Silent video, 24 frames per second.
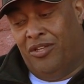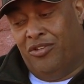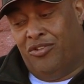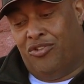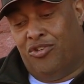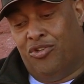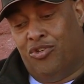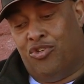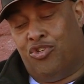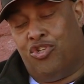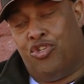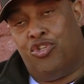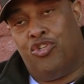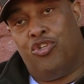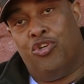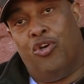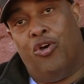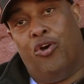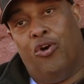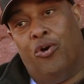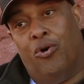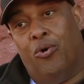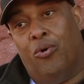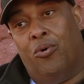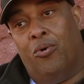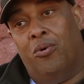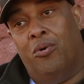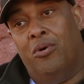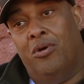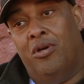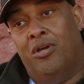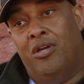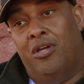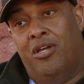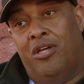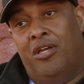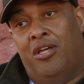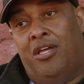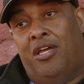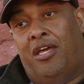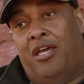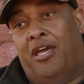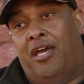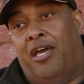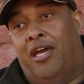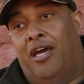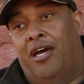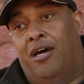to show
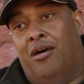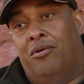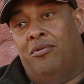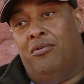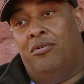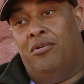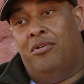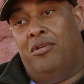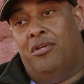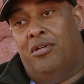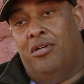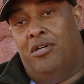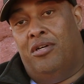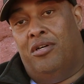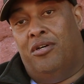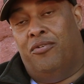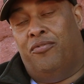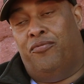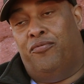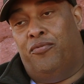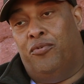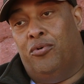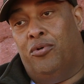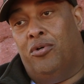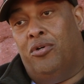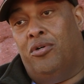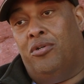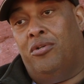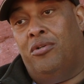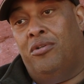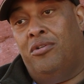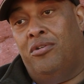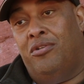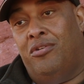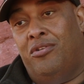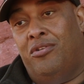how a full